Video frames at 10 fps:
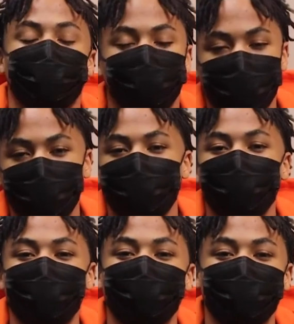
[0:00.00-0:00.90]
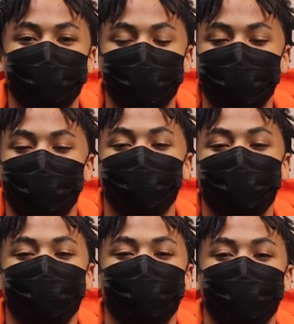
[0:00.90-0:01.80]
My name is Carsley Jones and I'm a
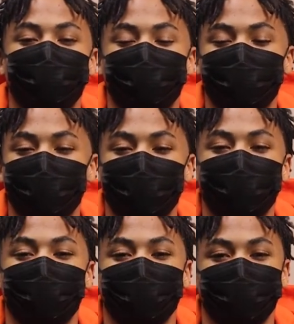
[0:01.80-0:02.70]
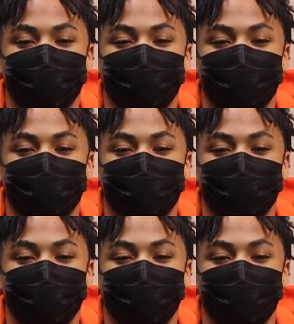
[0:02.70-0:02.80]
senior at Friends Select.